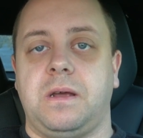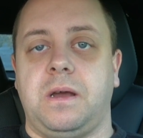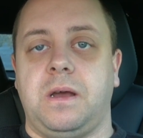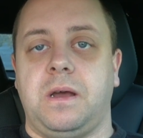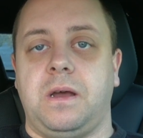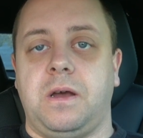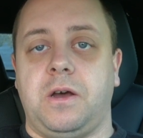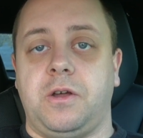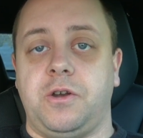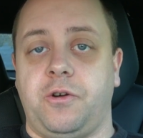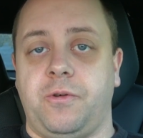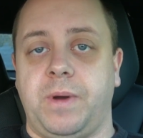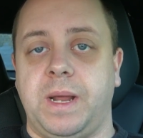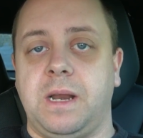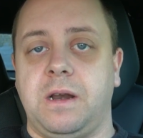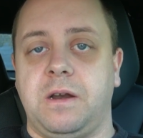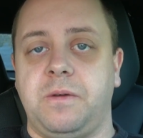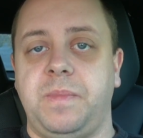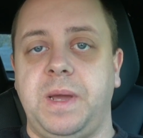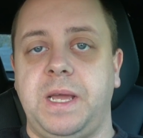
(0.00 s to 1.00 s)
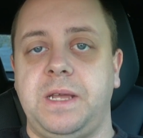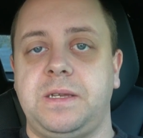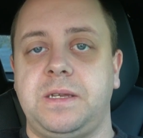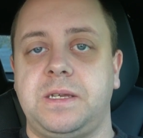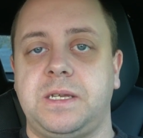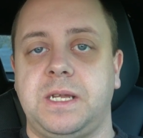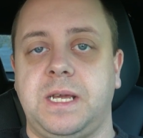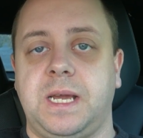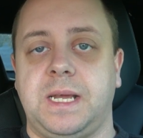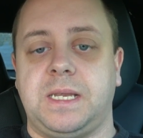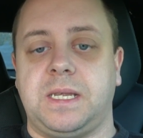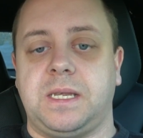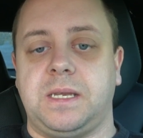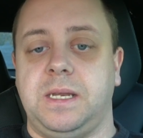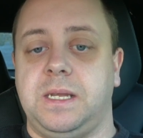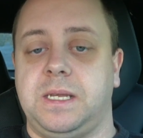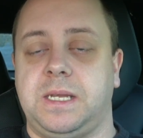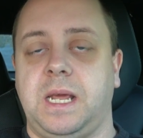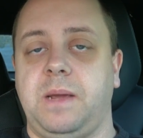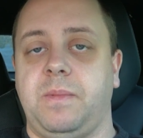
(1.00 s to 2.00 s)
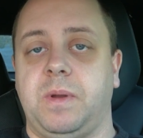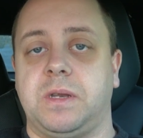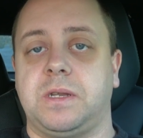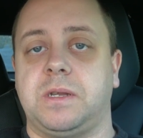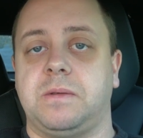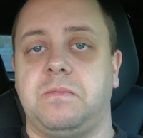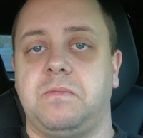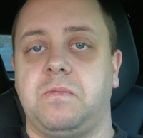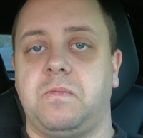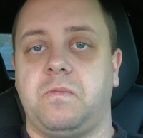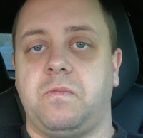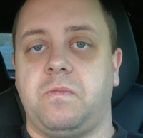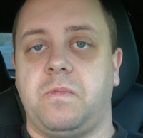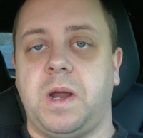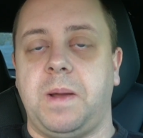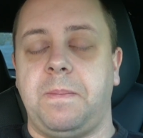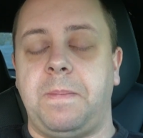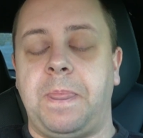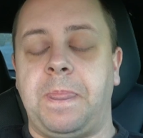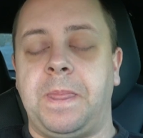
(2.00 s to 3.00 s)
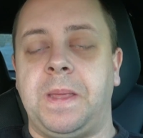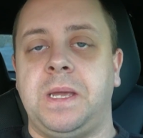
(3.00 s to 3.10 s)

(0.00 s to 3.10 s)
on a regular basis gets disabled, right?